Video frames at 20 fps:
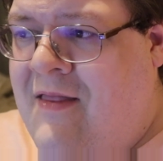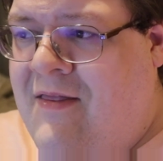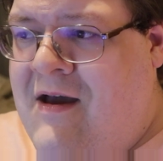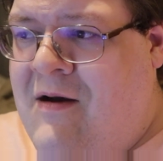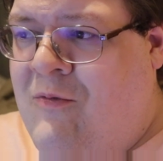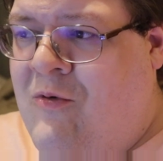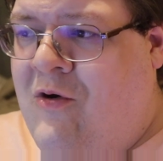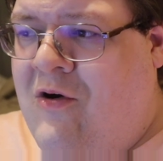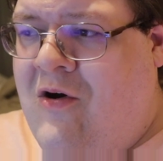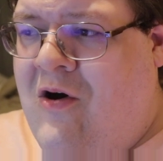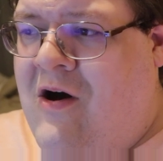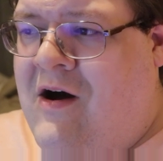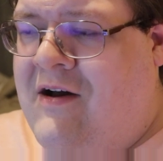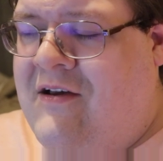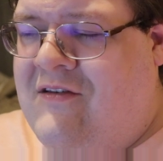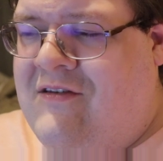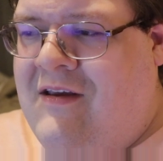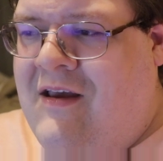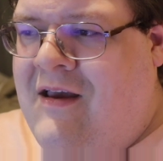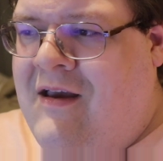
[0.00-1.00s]
that will
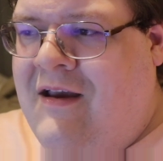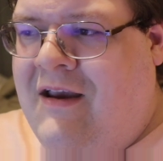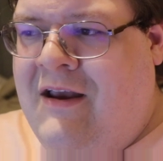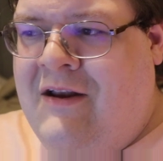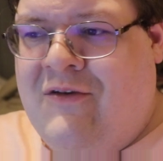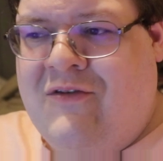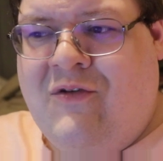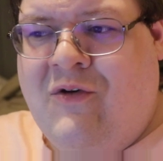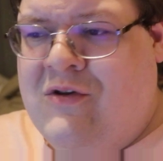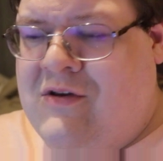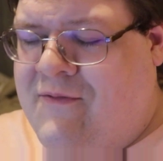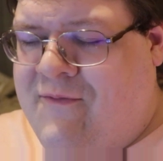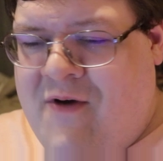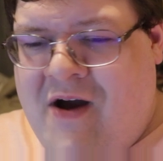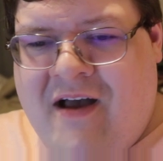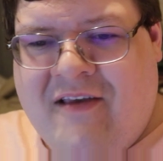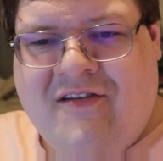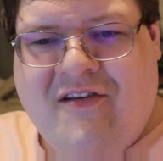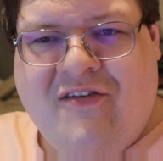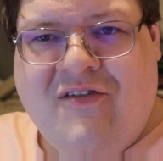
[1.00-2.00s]
cause you know Sol
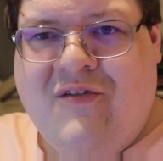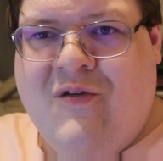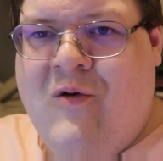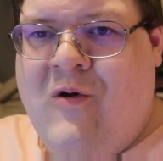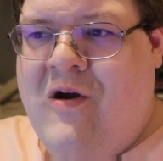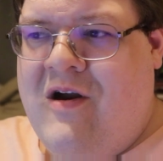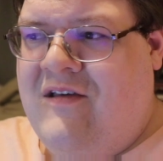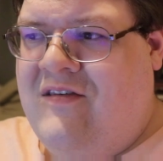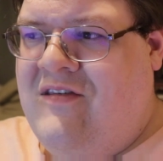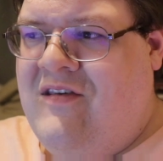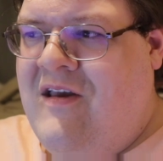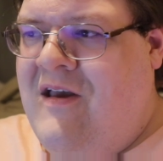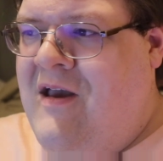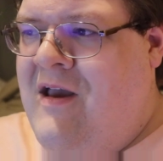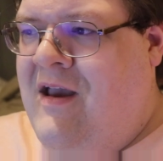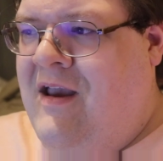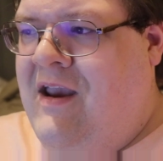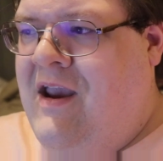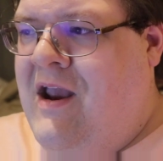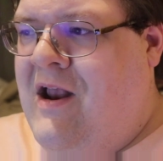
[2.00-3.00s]
Frostosaurus,
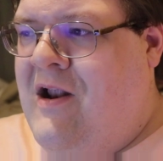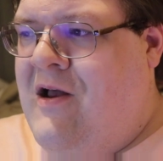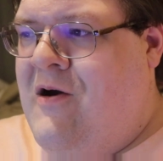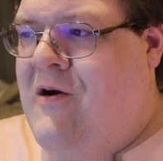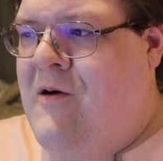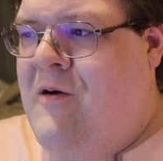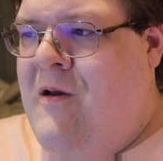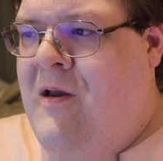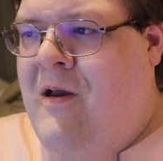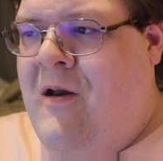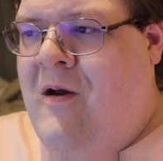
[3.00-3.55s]
you know,